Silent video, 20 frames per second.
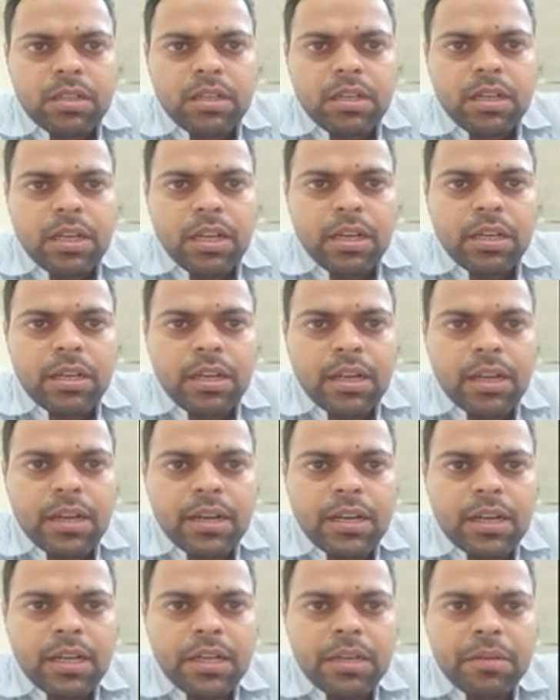and a
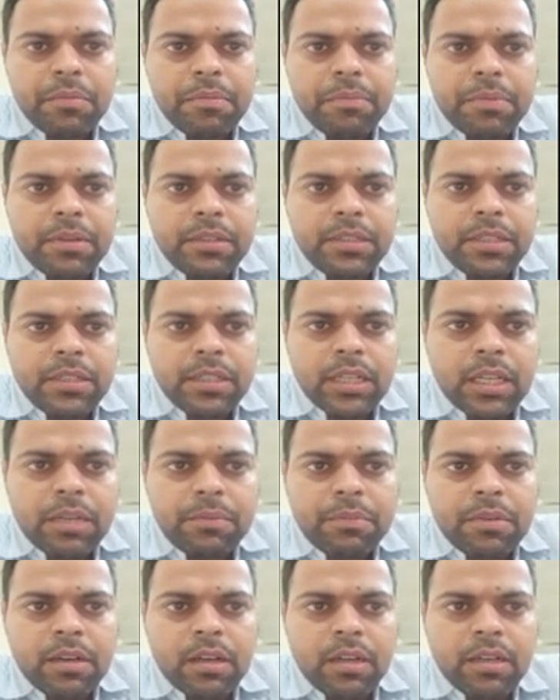landline number, patient type
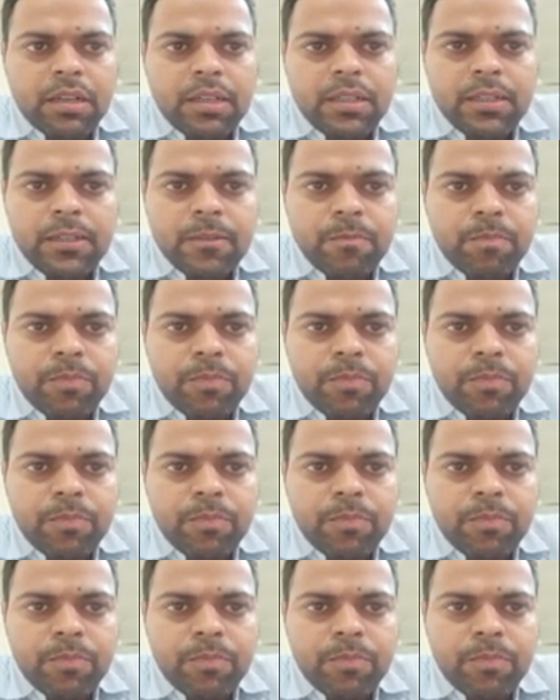ID